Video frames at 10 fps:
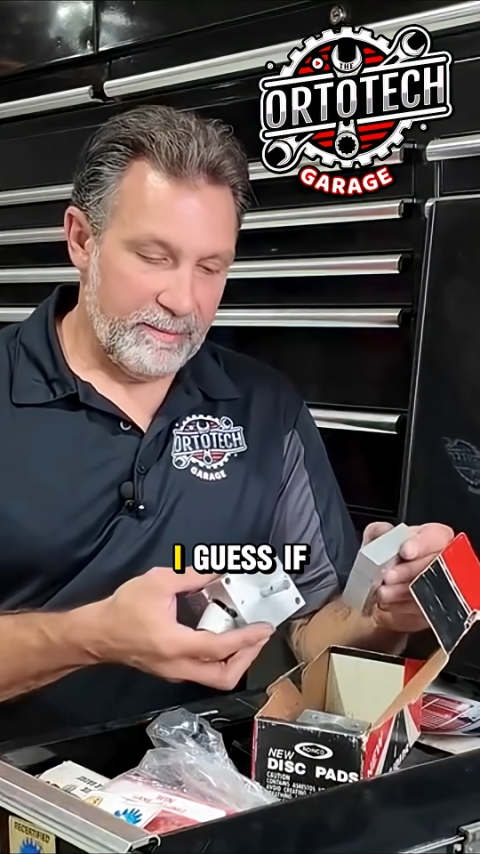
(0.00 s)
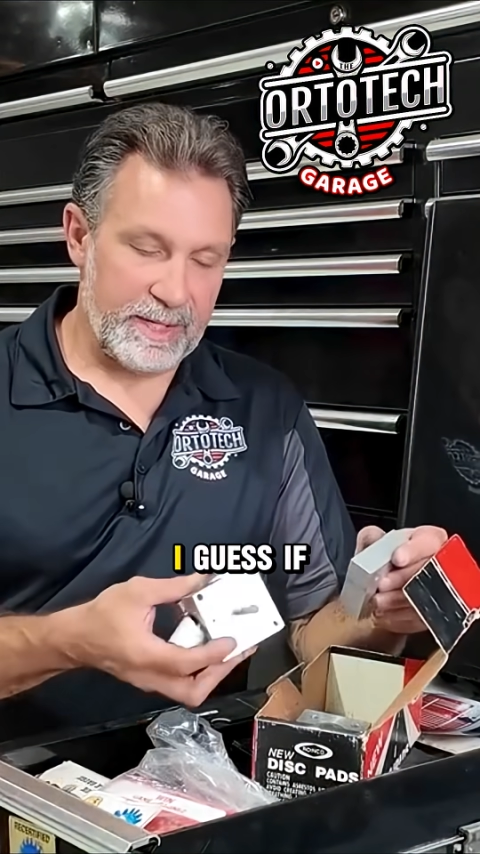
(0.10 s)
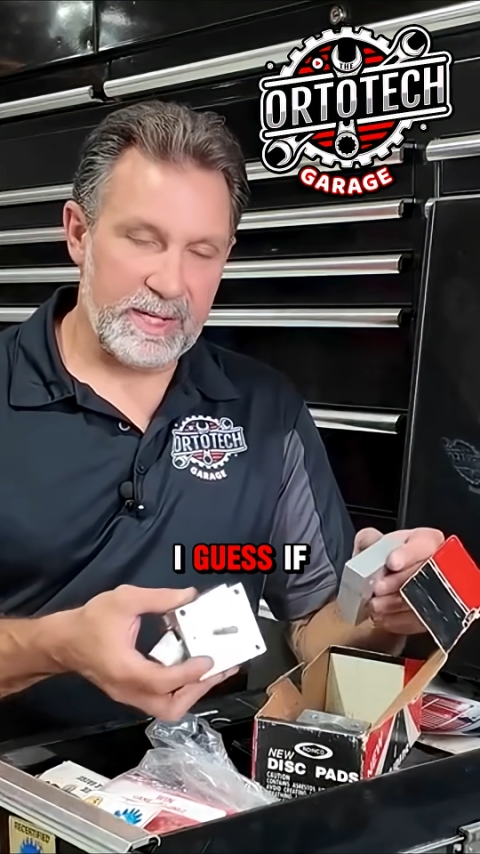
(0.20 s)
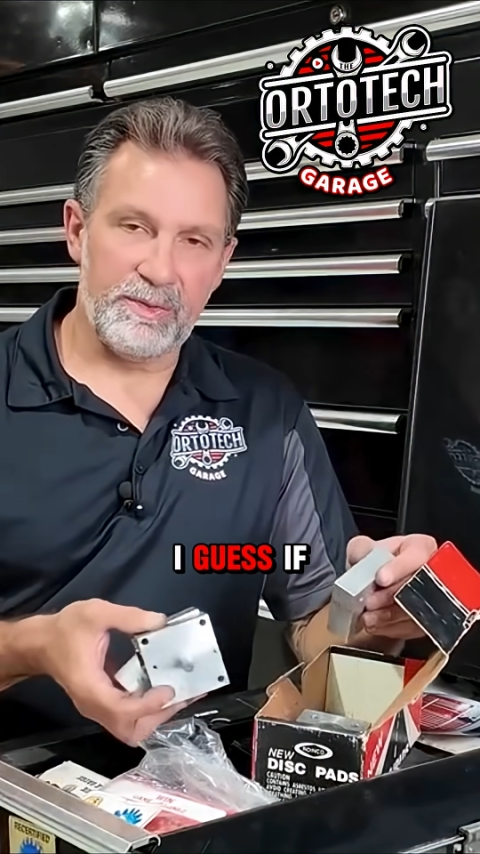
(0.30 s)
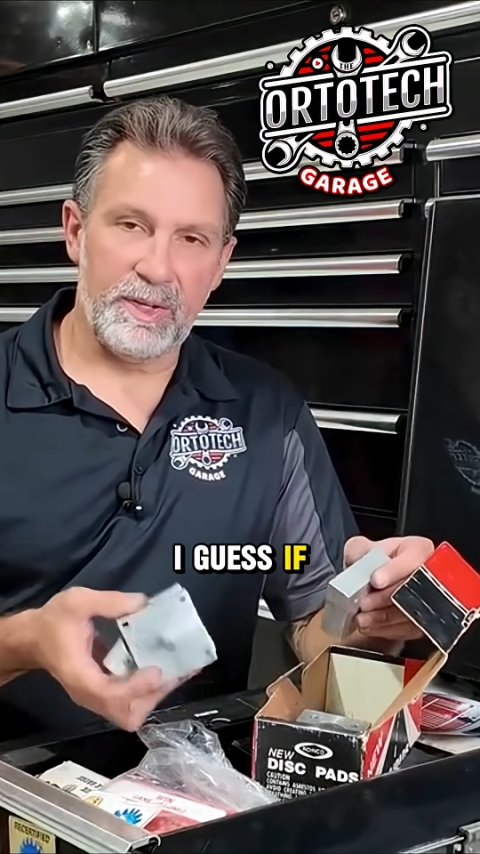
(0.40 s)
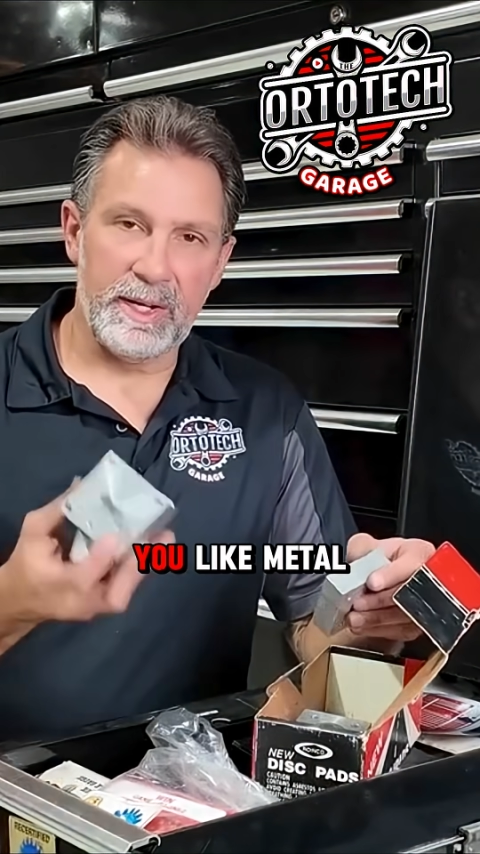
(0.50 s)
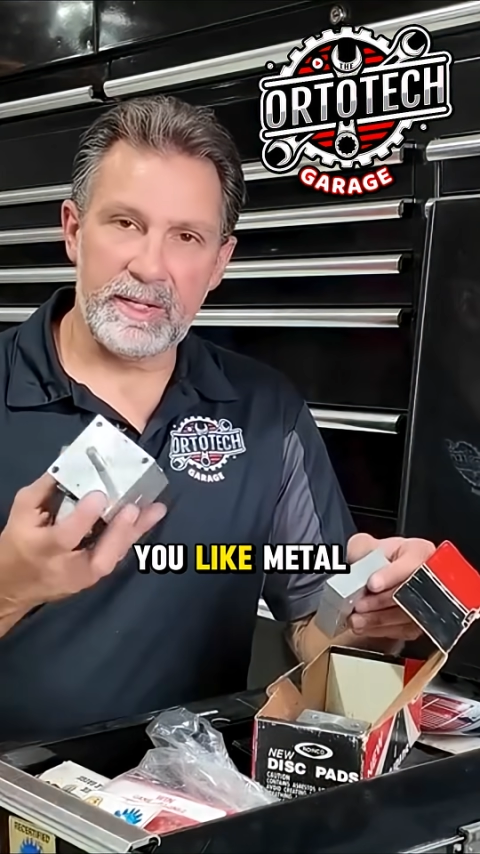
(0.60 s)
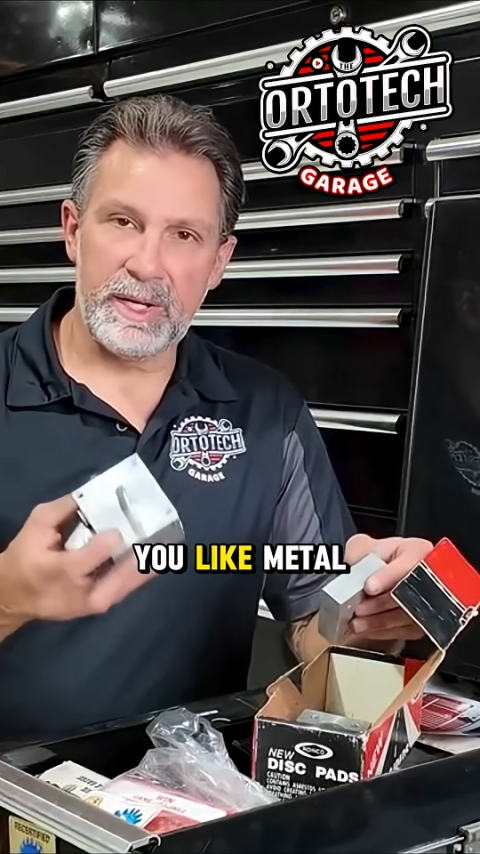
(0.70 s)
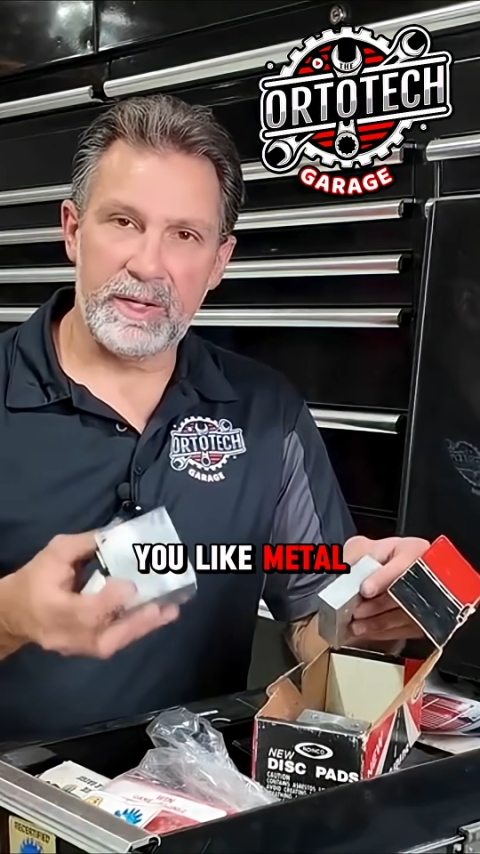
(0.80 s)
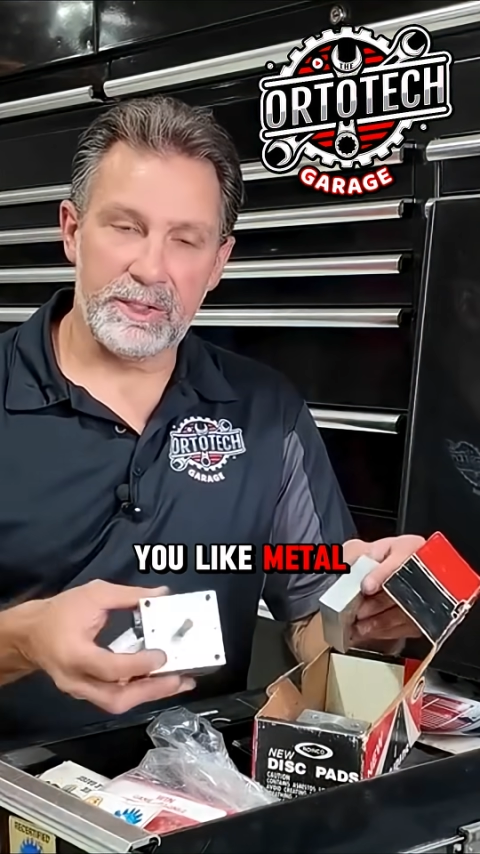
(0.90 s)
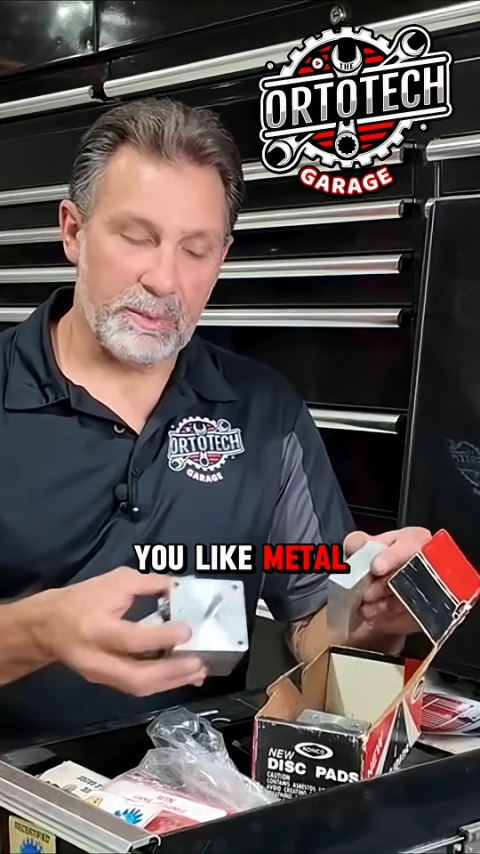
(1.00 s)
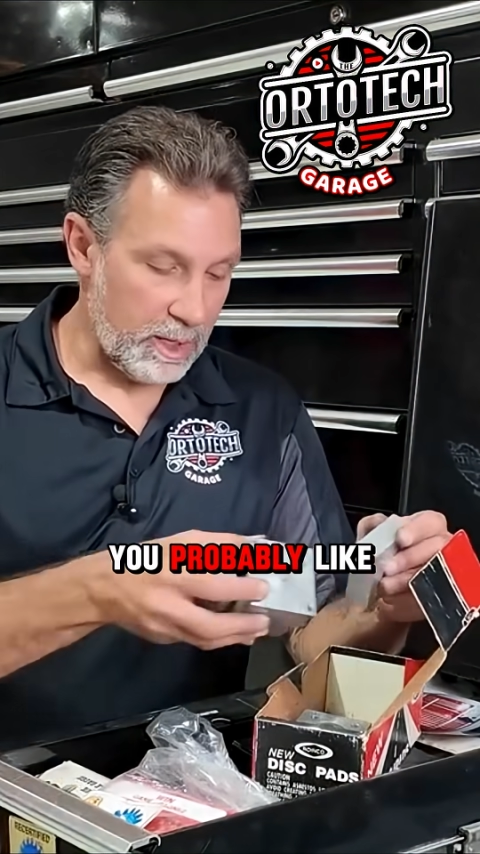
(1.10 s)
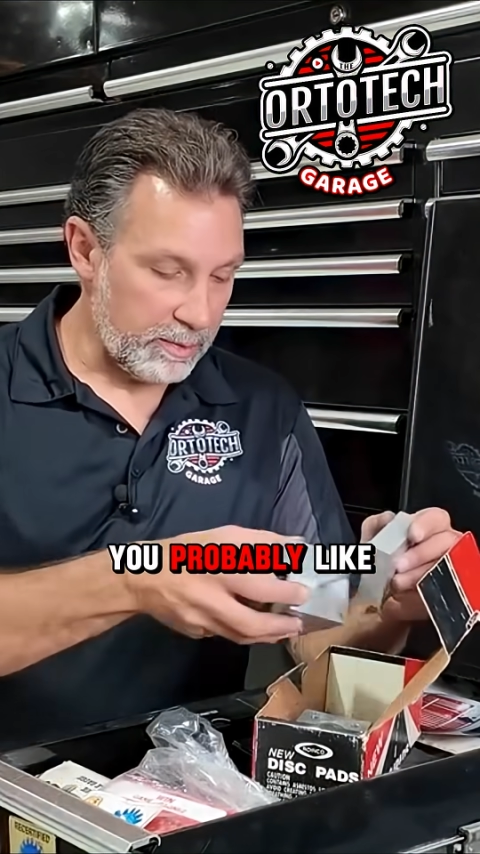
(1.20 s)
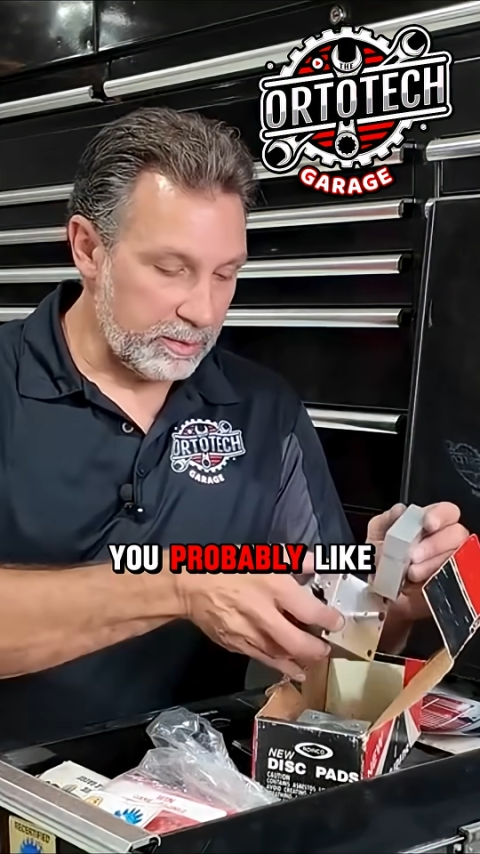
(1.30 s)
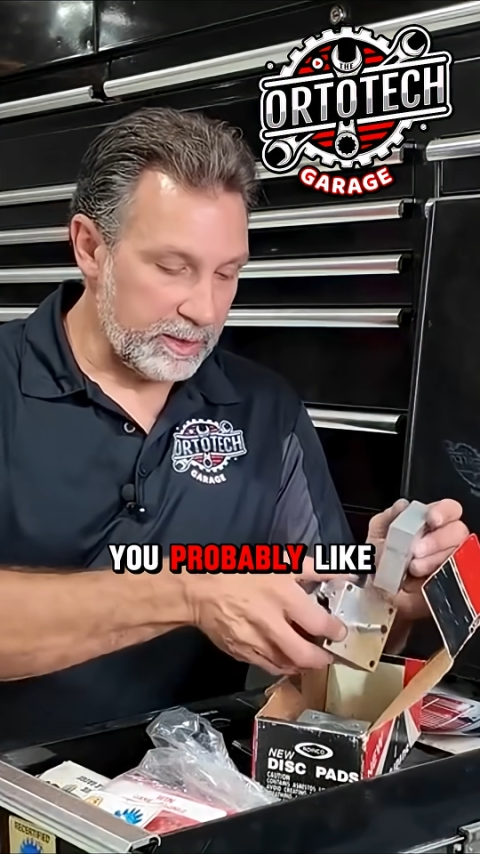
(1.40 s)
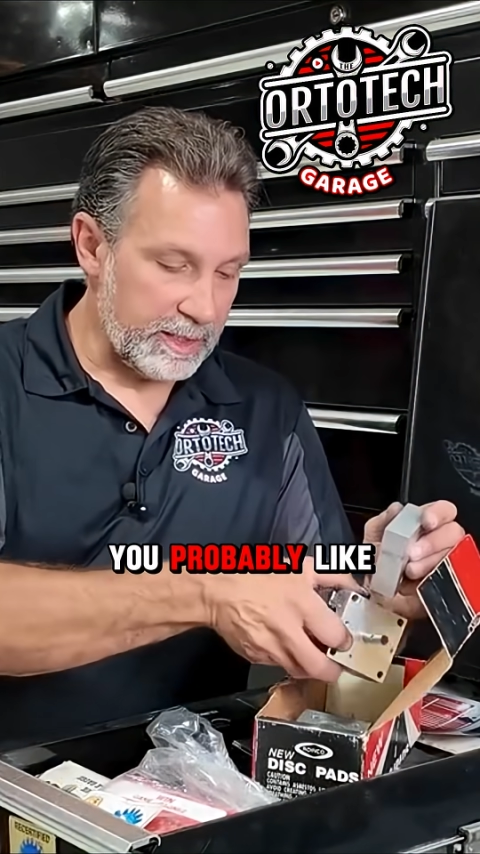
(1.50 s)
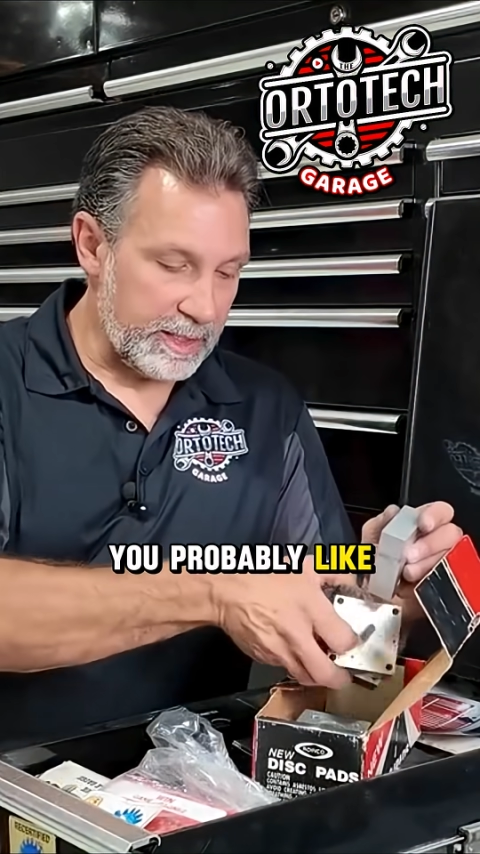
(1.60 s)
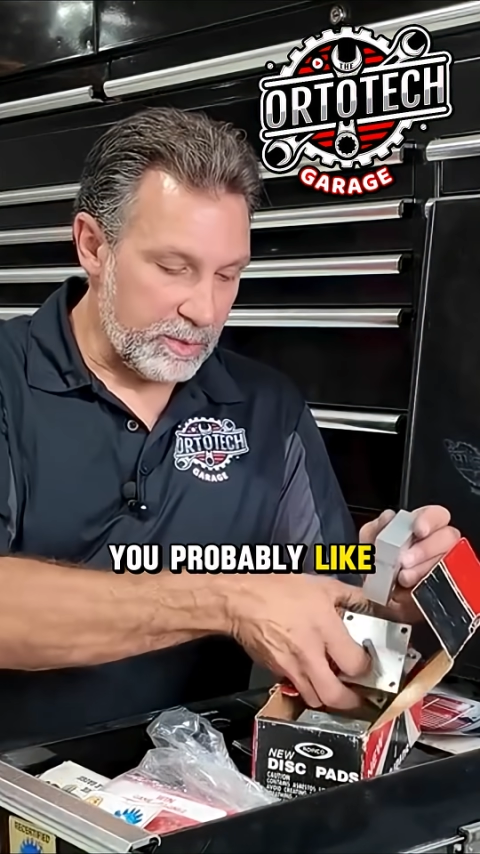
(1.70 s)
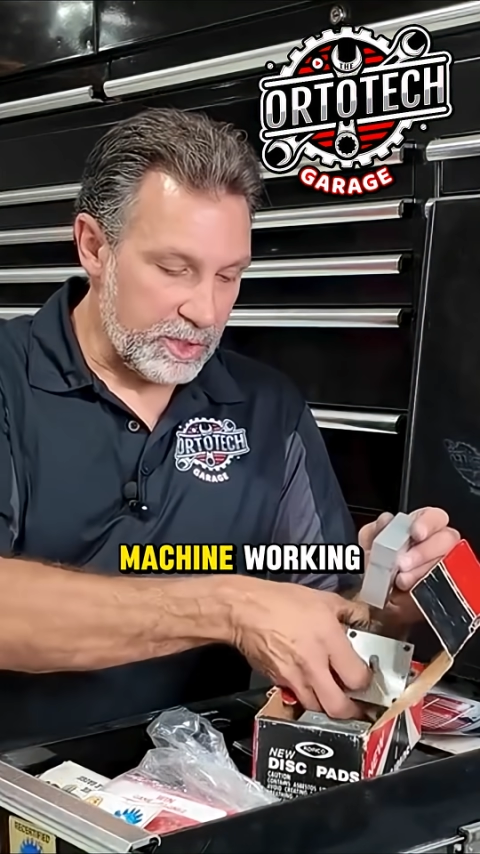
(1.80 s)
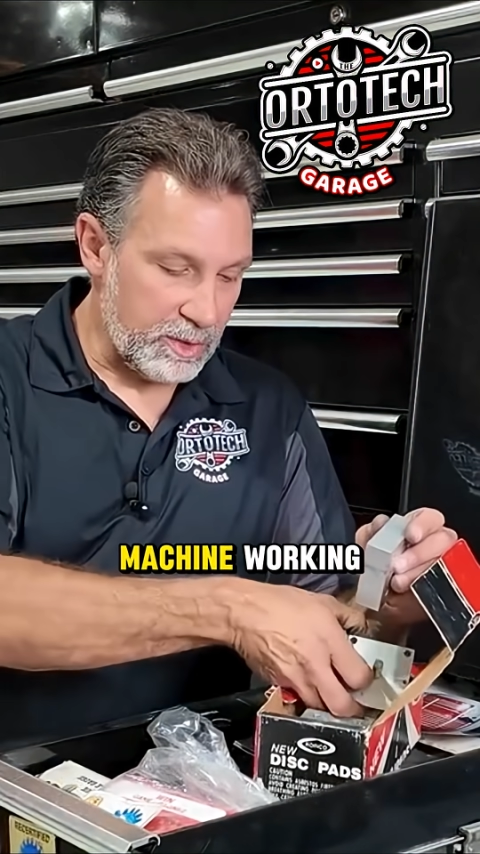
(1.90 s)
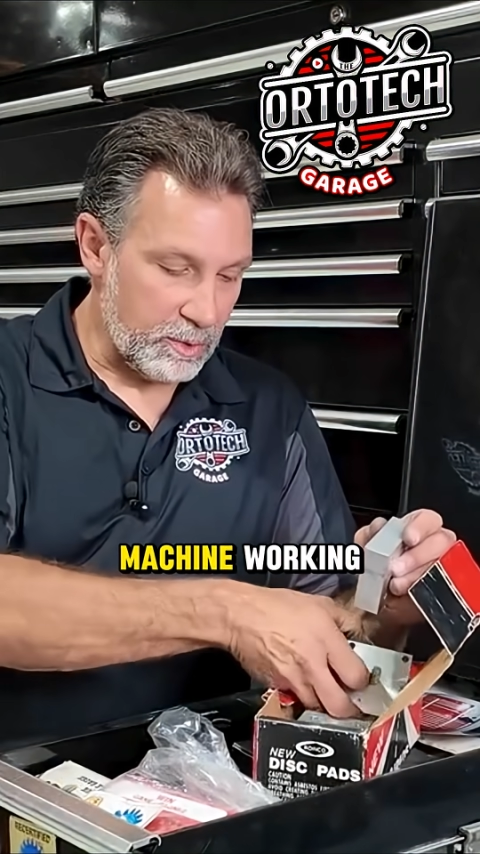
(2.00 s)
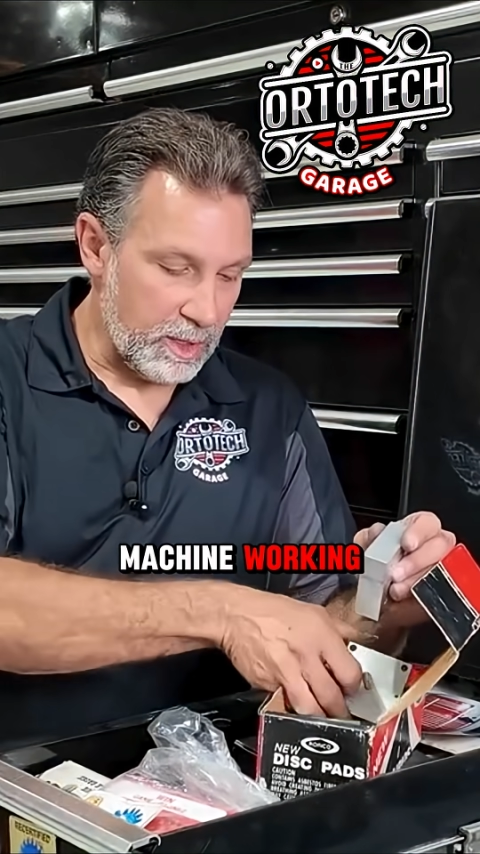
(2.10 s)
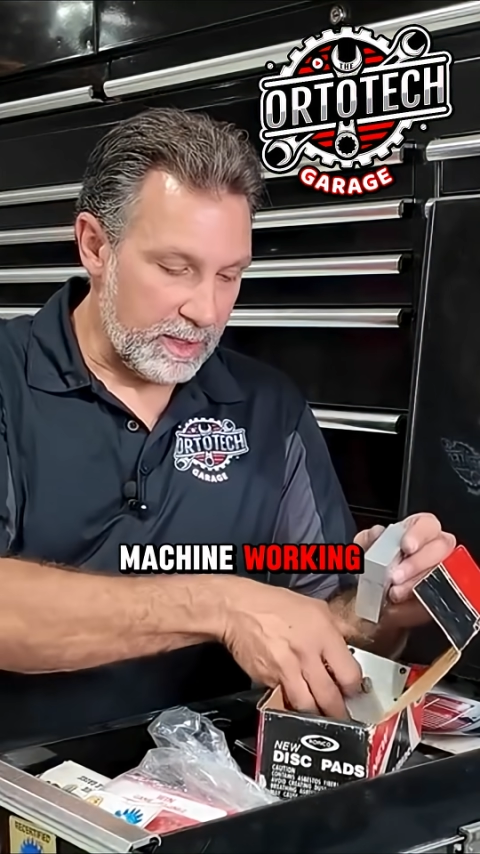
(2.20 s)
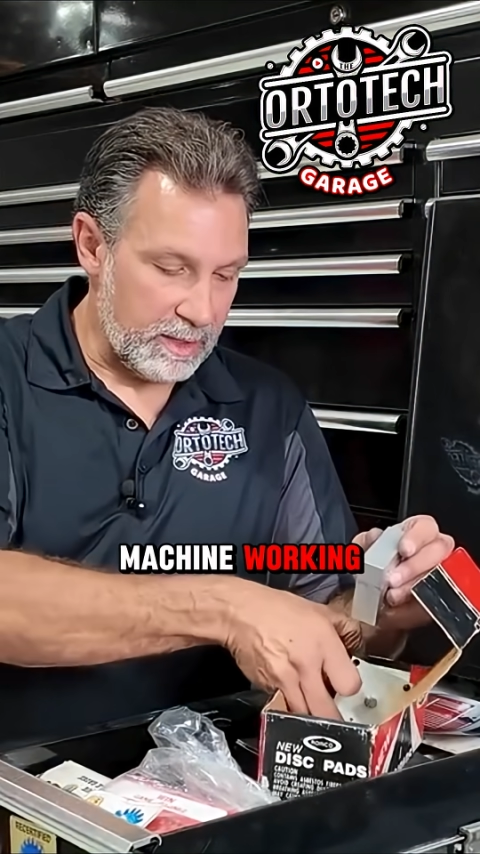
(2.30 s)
I guess if you like metal, you probably like machine work,